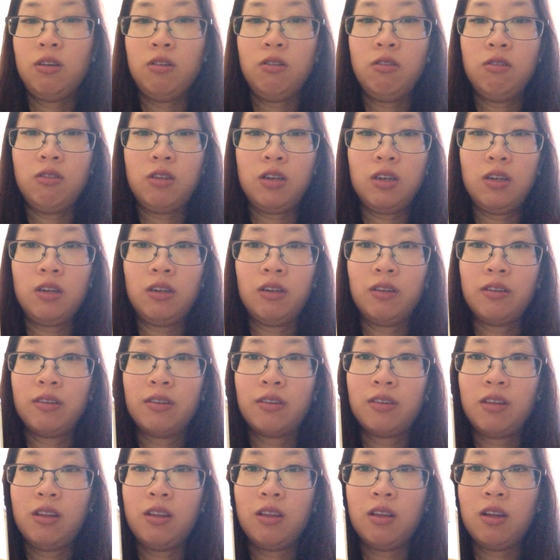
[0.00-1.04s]
using
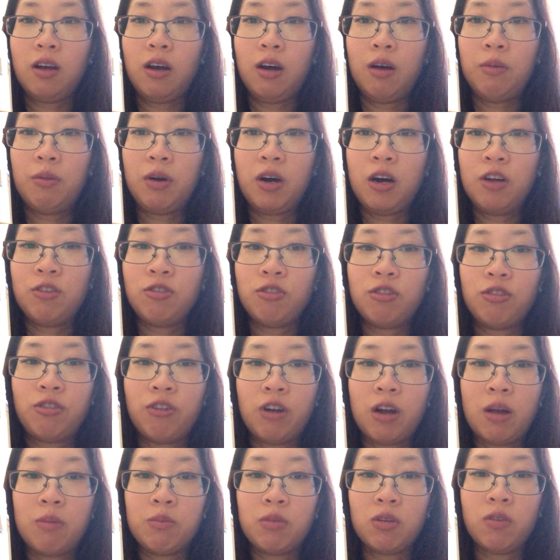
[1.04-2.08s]
100
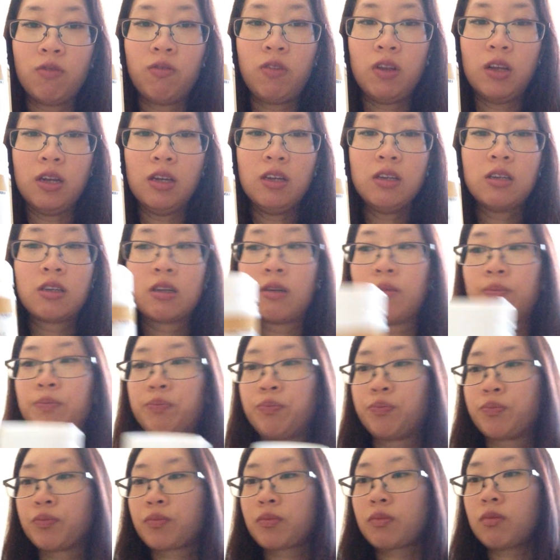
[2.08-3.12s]
grams of this.
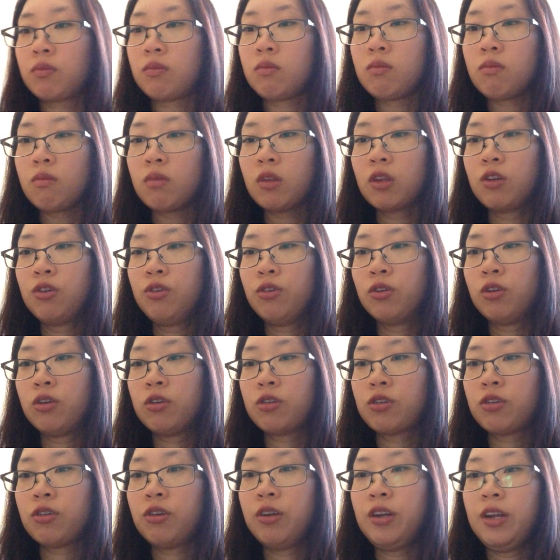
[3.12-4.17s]
You'll
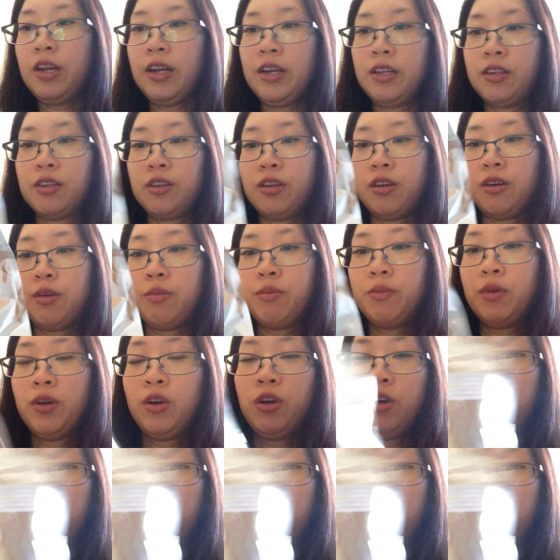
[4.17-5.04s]
also need some